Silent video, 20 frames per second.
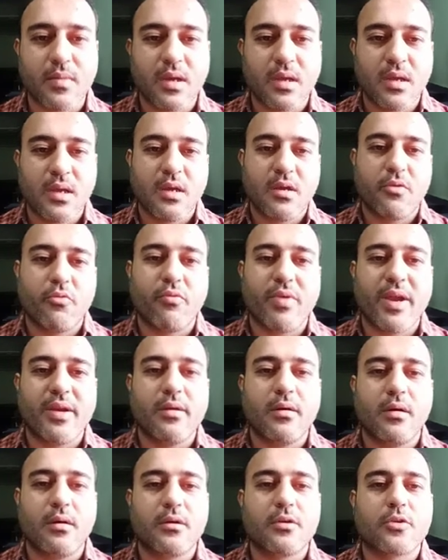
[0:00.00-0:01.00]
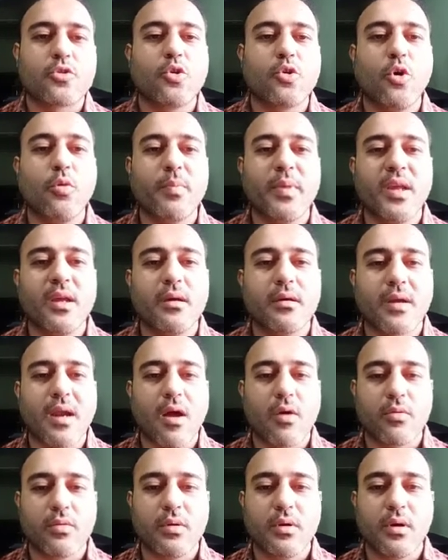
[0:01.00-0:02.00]
when roaming
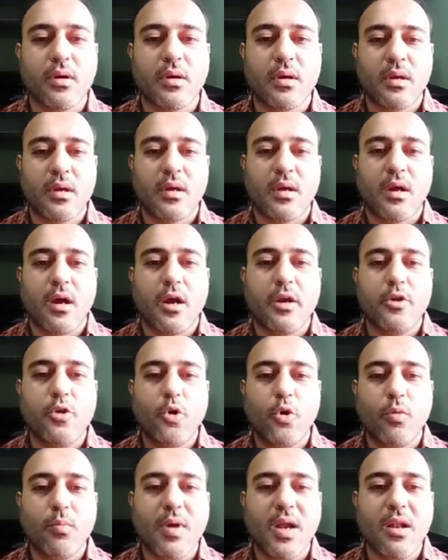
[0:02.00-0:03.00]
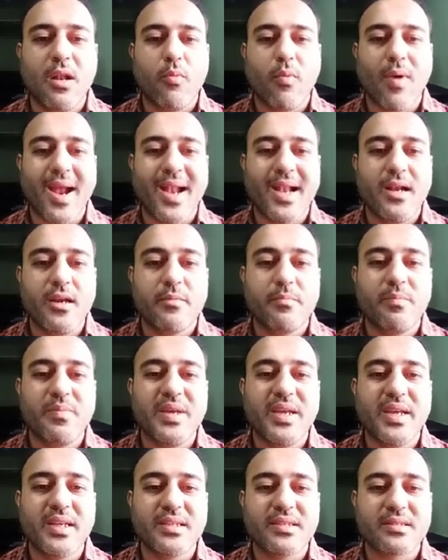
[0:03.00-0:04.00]
round, a noble wild
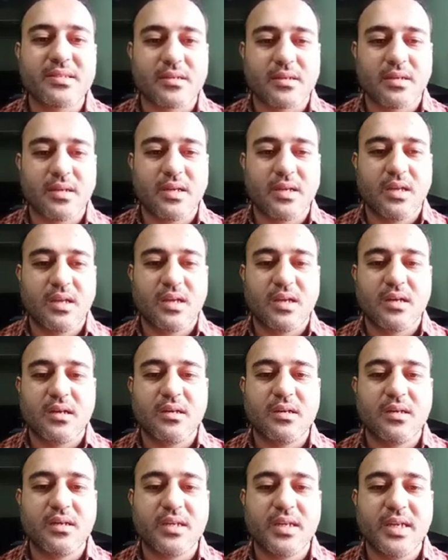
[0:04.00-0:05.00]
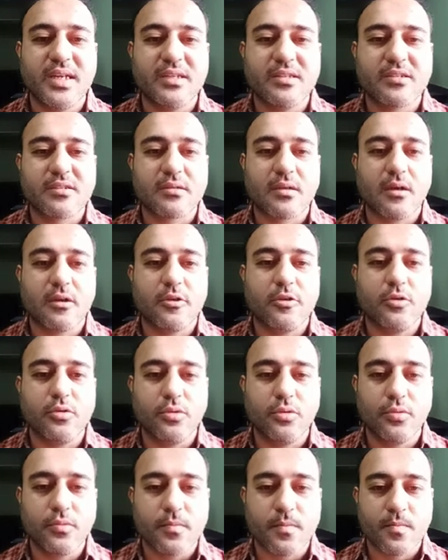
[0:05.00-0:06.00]
beast greets
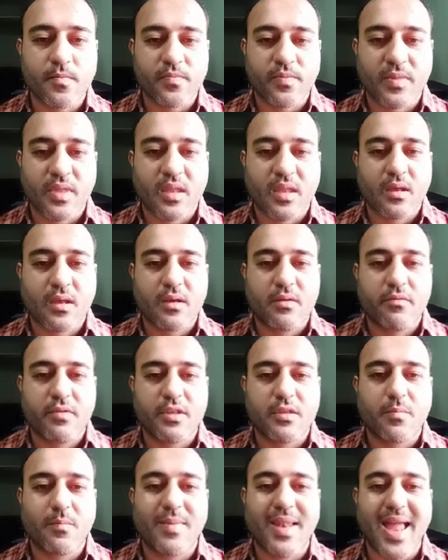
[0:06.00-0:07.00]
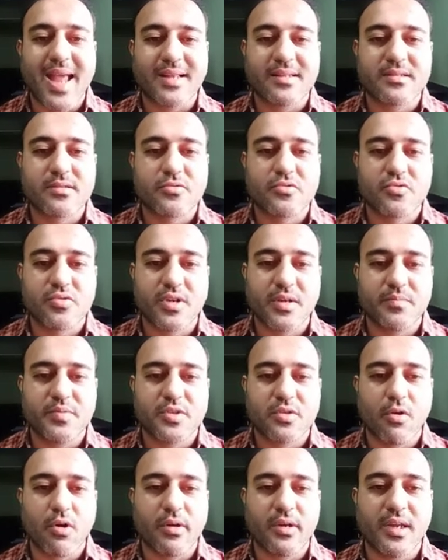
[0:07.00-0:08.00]
you with black strips
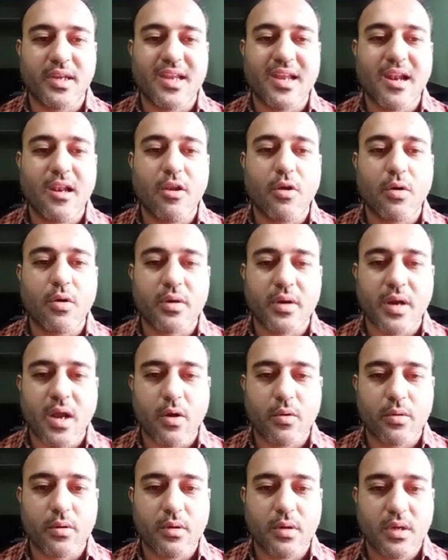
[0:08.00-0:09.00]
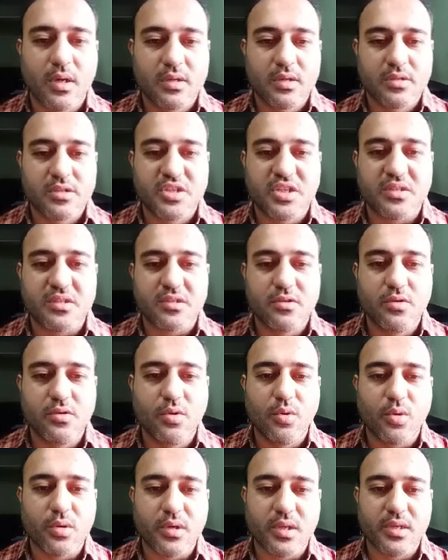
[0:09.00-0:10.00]
on a yellow ground, just
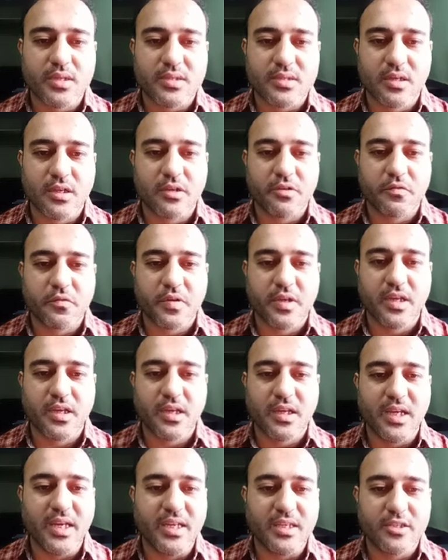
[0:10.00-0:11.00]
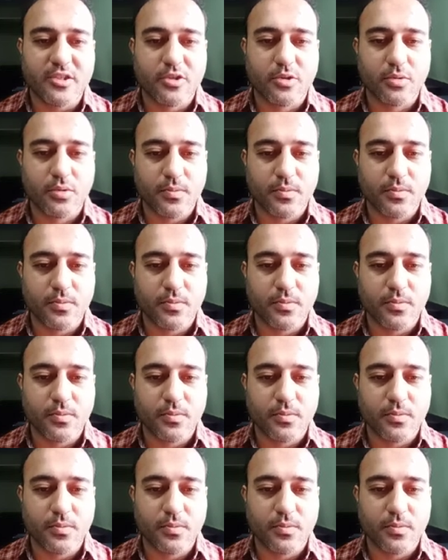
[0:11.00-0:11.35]
notice if he eats you.